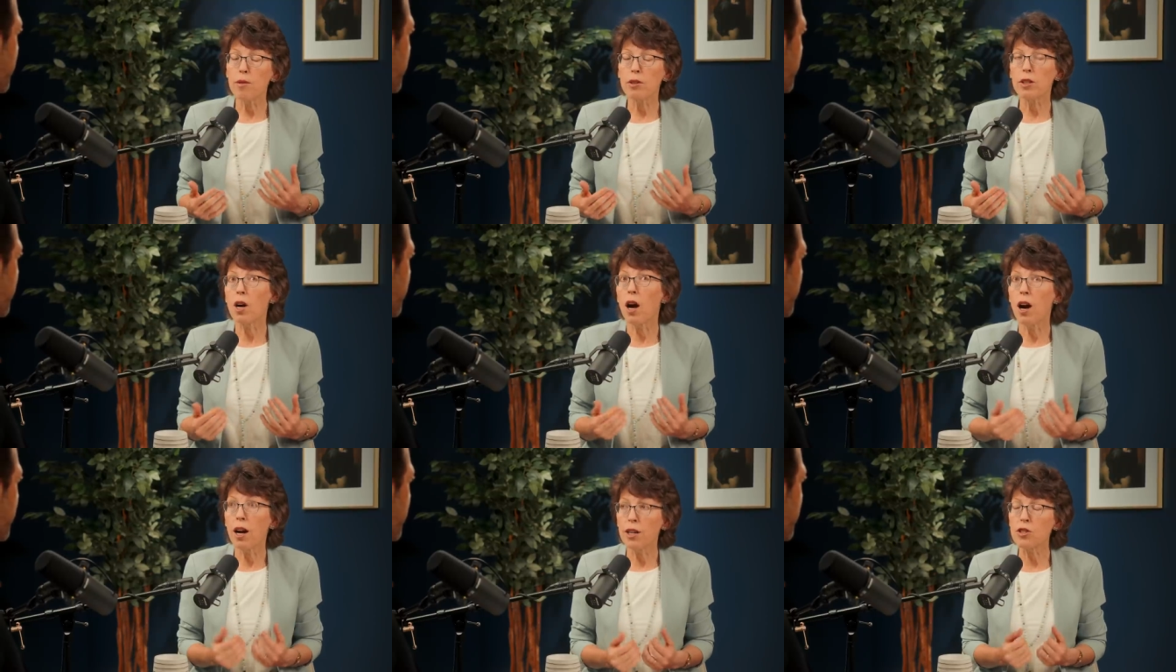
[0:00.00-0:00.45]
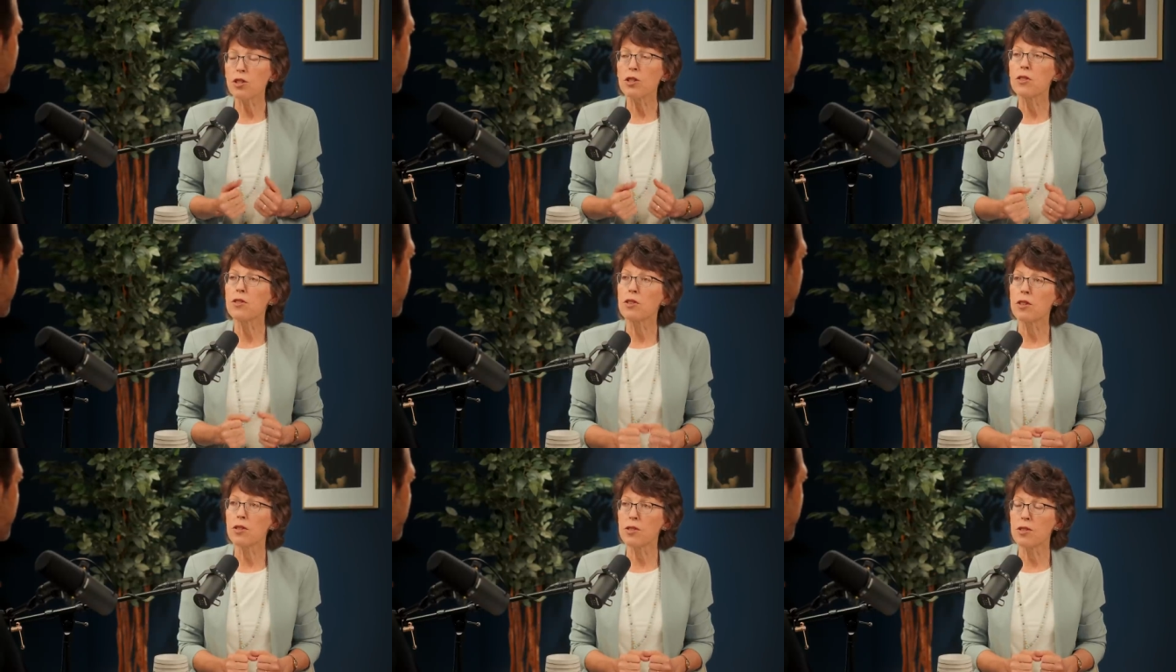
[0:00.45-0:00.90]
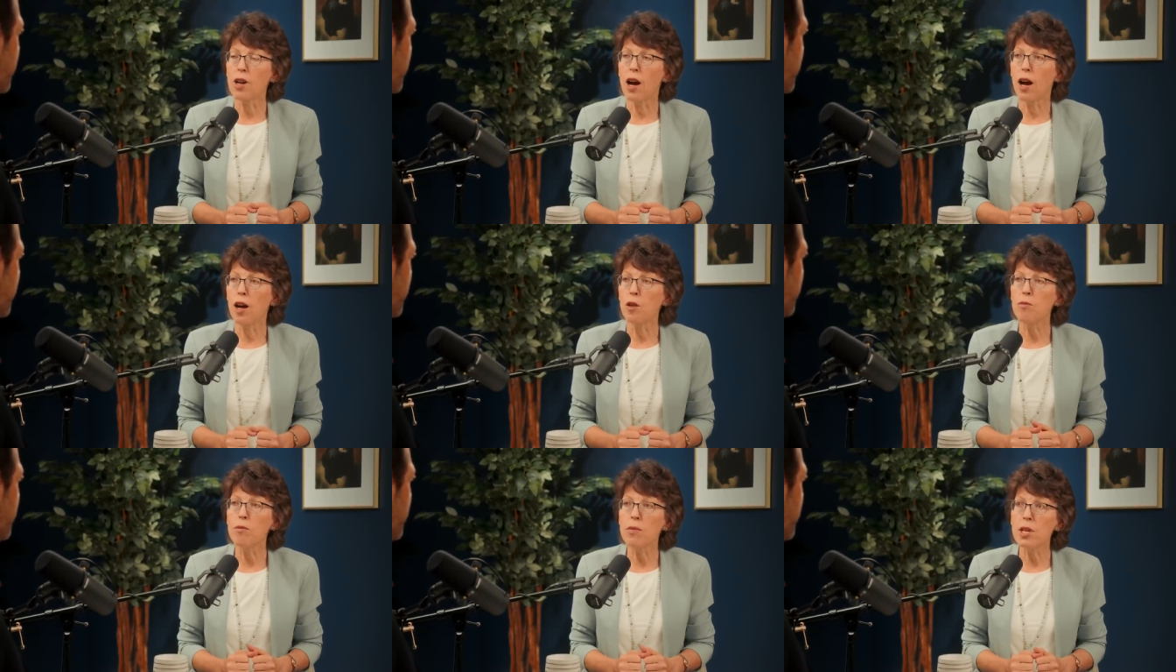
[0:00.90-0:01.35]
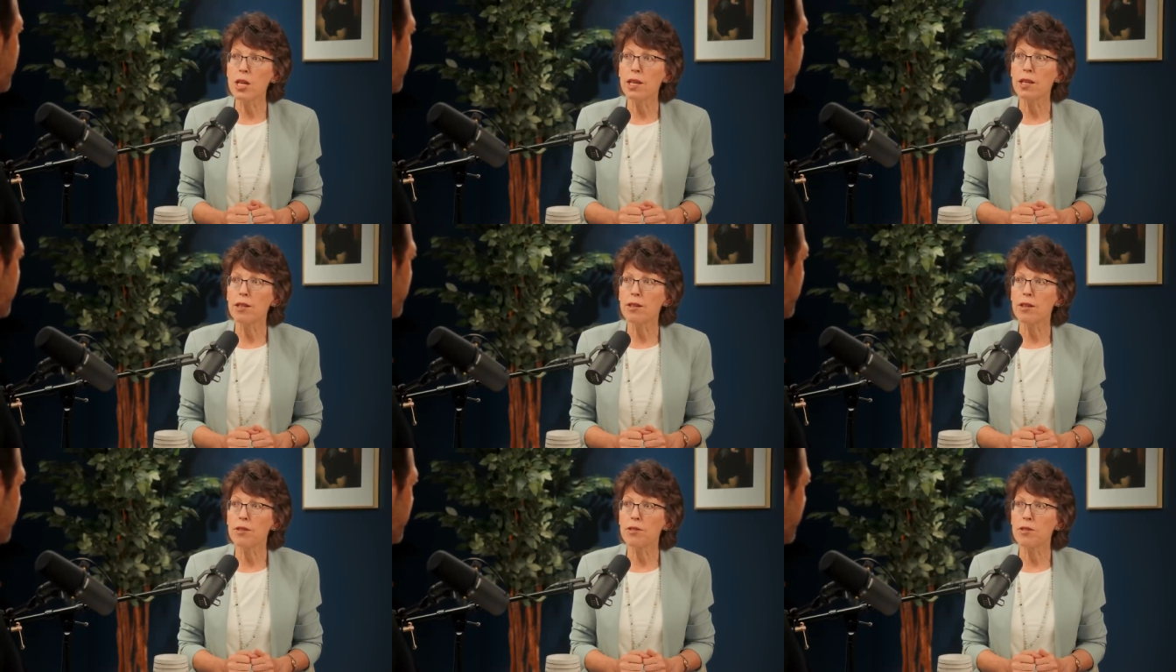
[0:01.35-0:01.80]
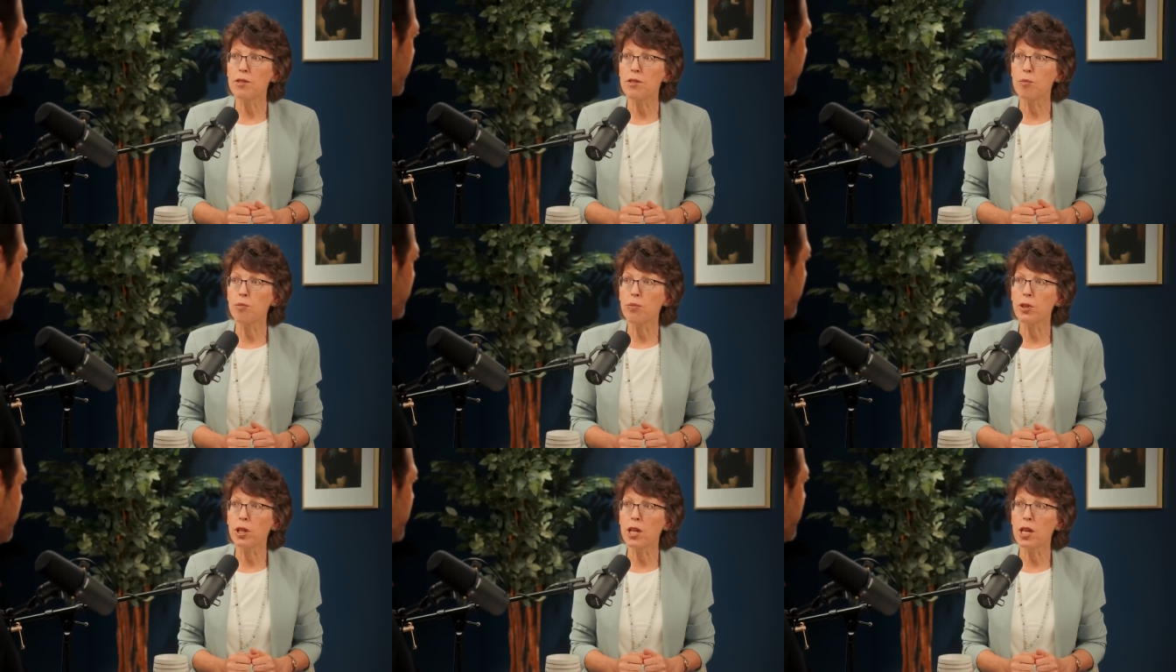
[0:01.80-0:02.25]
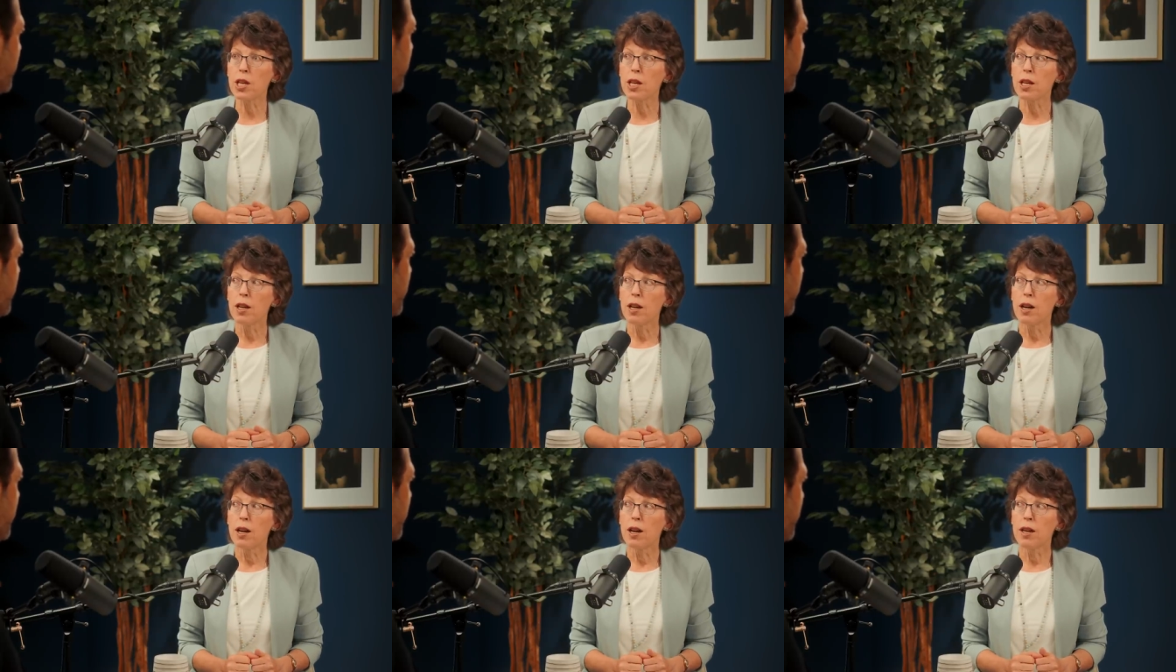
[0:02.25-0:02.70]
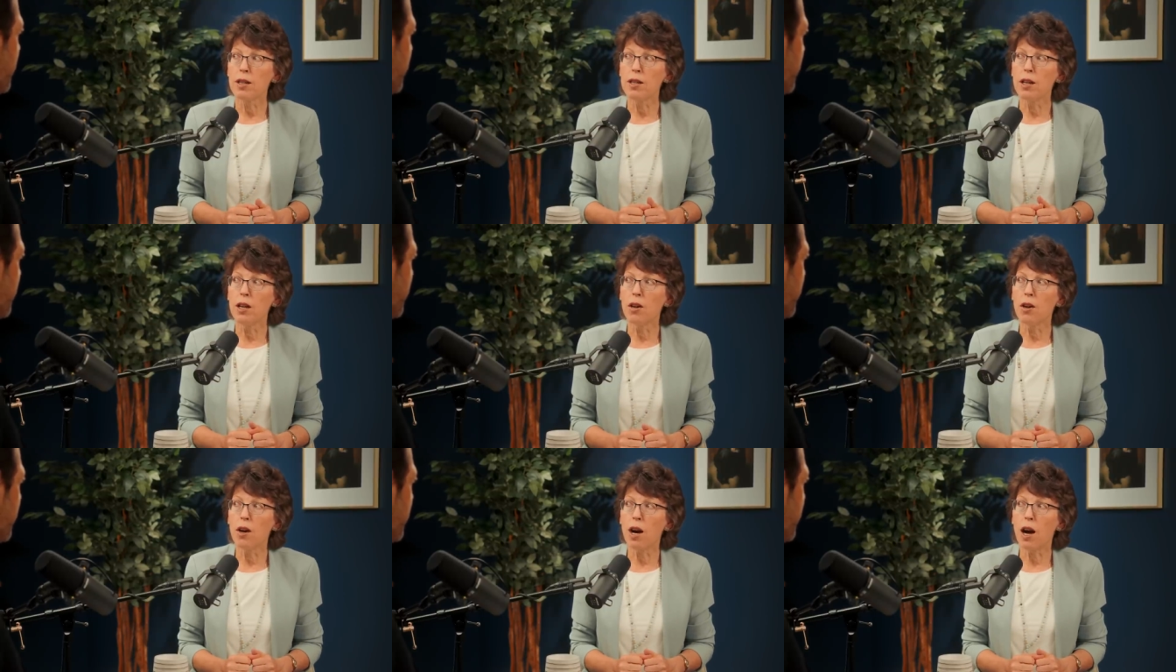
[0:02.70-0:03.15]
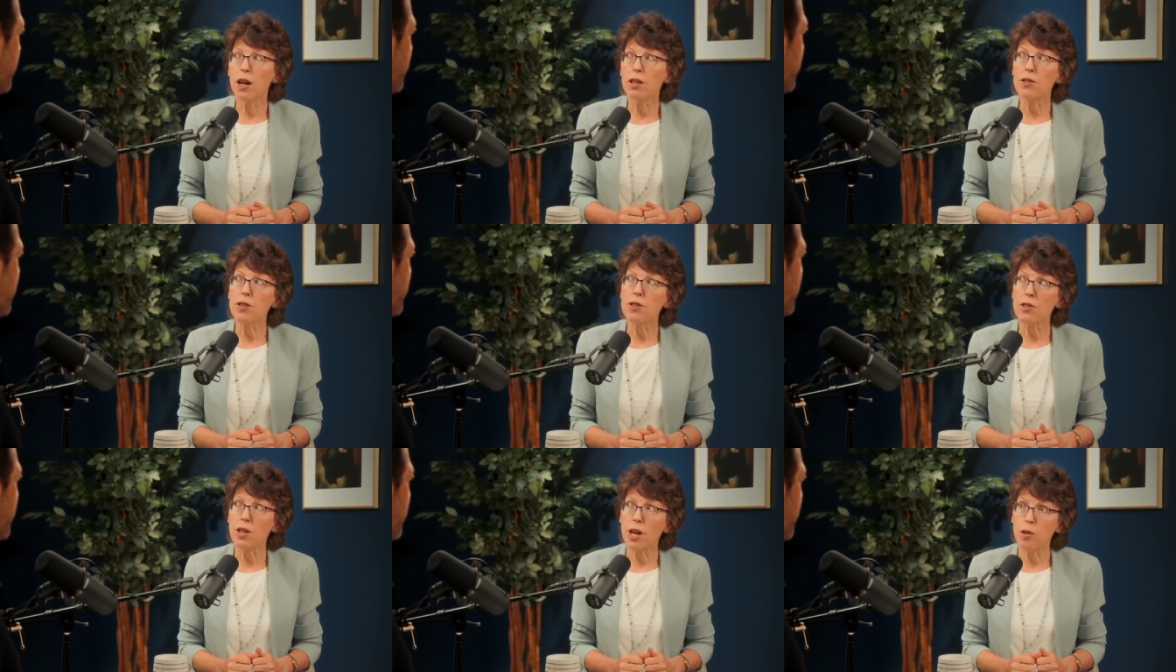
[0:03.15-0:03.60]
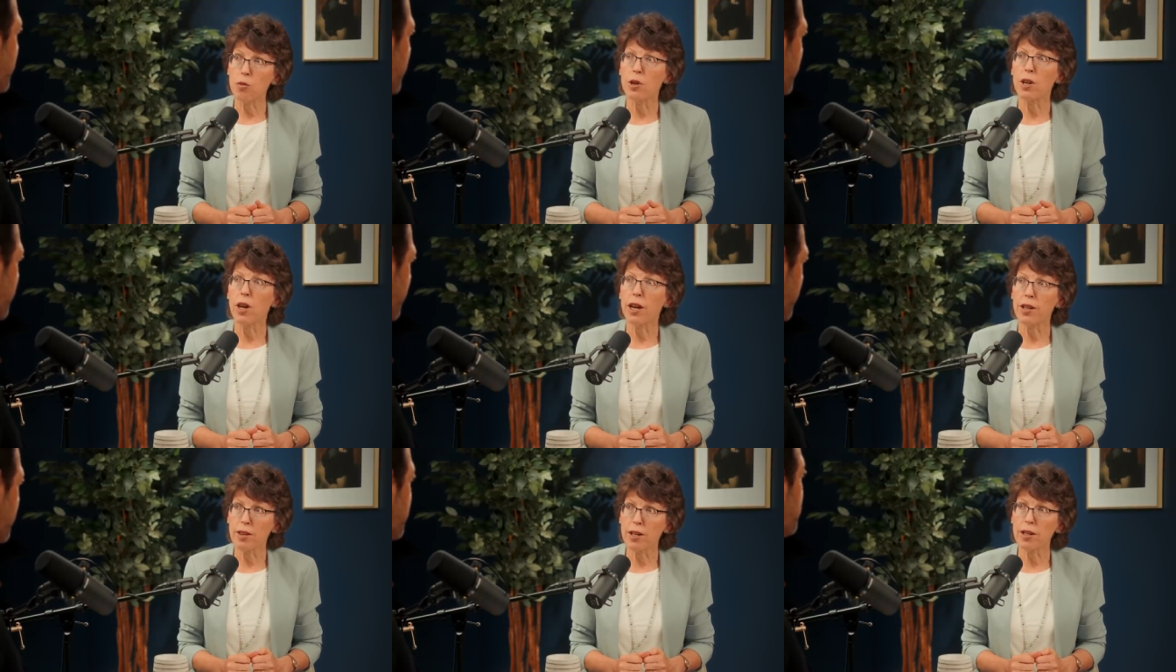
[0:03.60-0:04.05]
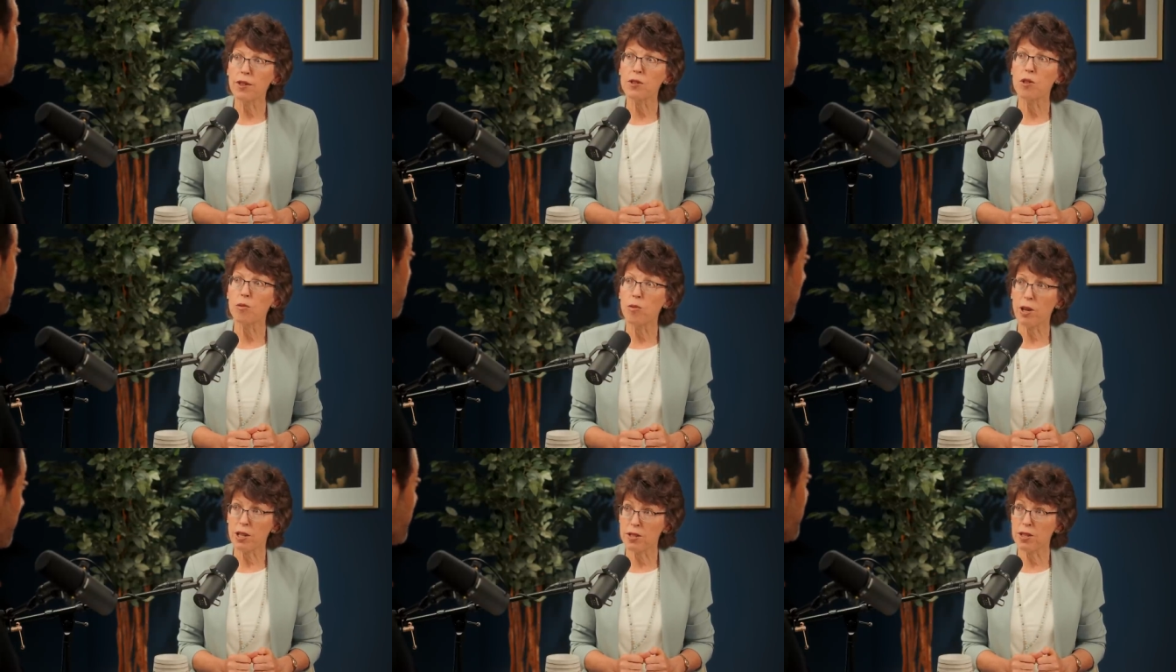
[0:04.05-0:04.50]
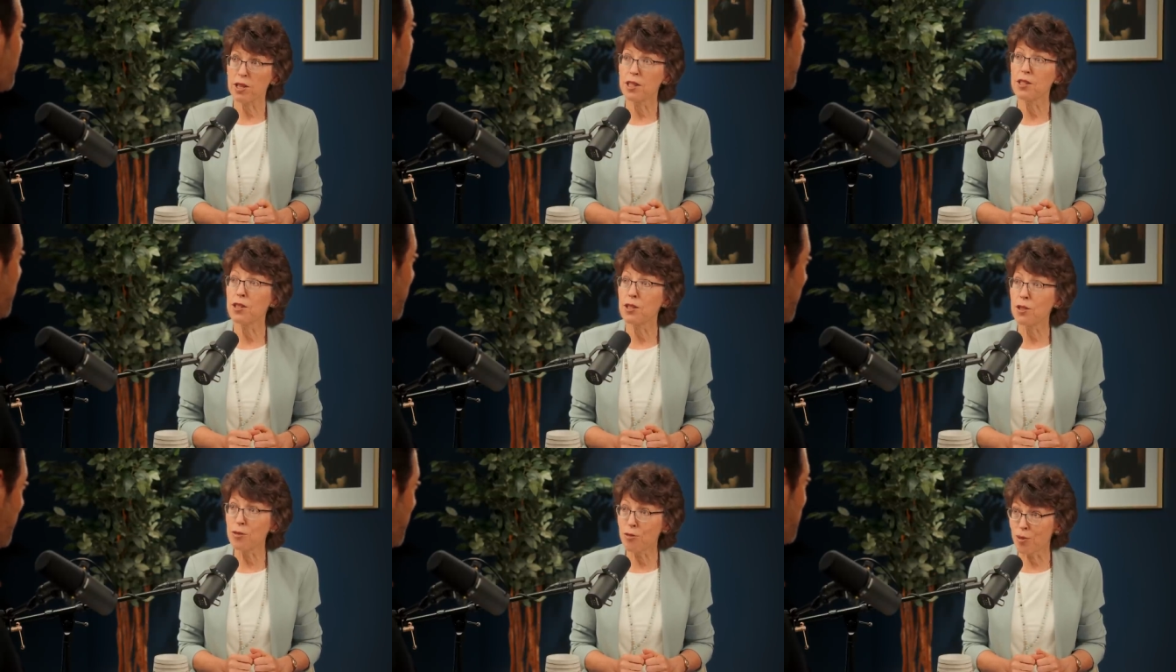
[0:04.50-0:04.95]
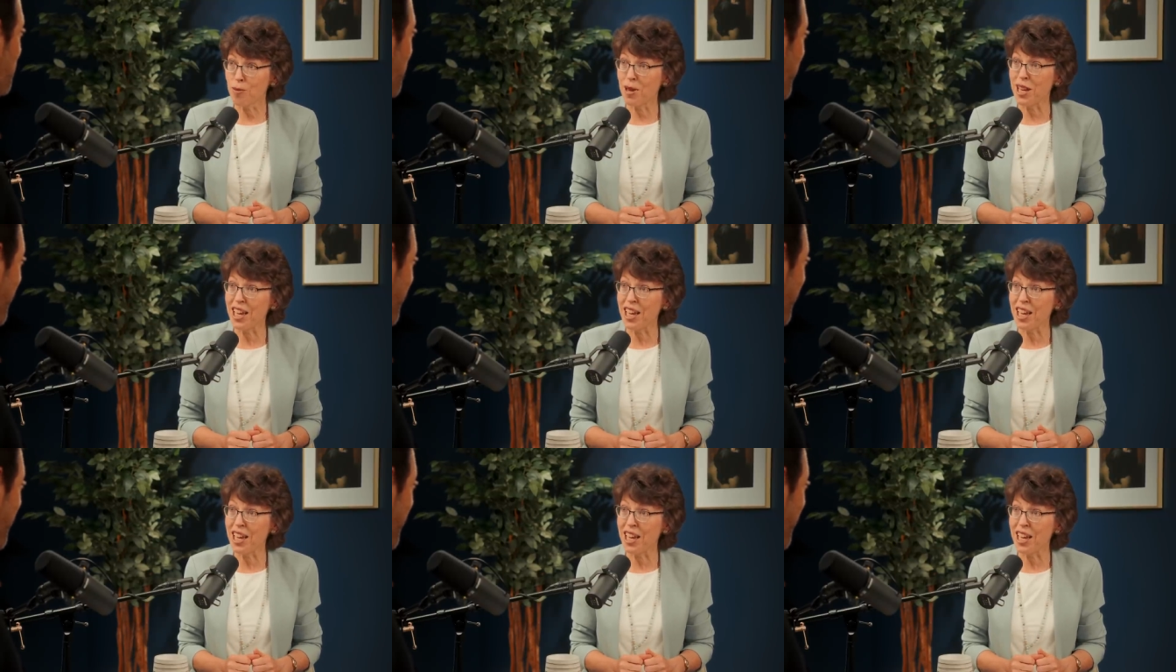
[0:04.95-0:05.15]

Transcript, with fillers: conscience does not mean simply, you know, I'll decide what I think is the best thing to do for